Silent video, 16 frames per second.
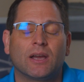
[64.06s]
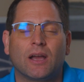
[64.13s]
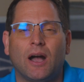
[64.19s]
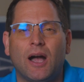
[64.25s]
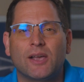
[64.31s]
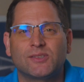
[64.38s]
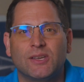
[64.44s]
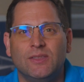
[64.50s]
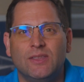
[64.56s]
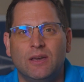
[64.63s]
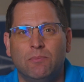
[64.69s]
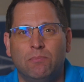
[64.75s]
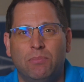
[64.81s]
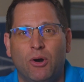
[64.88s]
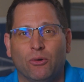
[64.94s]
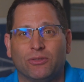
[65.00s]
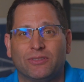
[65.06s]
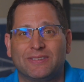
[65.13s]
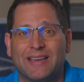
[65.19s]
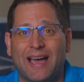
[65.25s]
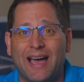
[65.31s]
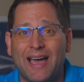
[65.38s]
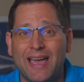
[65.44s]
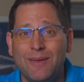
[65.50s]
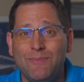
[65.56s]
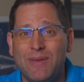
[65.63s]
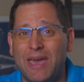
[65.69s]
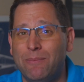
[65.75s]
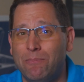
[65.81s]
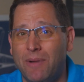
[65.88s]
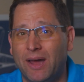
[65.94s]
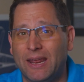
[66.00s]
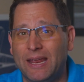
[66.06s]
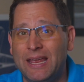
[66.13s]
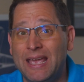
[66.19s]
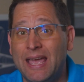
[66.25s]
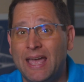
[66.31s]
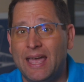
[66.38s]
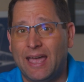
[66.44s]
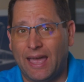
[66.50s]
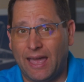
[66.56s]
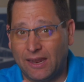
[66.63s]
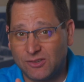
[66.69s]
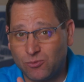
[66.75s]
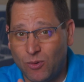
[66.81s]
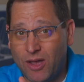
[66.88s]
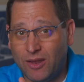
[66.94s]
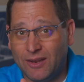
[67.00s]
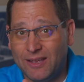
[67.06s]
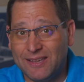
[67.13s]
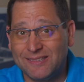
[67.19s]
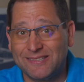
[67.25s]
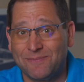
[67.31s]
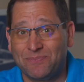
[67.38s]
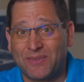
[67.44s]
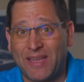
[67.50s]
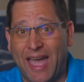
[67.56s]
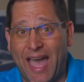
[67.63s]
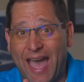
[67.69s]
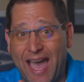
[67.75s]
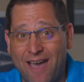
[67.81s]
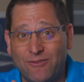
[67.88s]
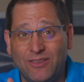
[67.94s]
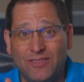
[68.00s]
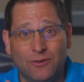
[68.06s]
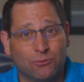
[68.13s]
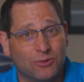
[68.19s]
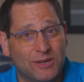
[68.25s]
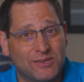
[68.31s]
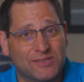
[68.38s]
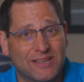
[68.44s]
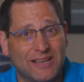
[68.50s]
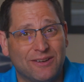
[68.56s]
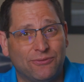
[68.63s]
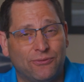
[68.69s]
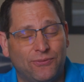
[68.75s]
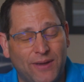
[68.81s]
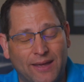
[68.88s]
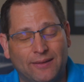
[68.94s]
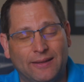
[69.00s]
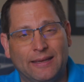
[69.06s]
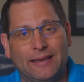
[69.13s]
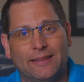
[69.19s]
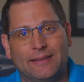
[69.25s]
costing them both time and money, as well as having the risk of failing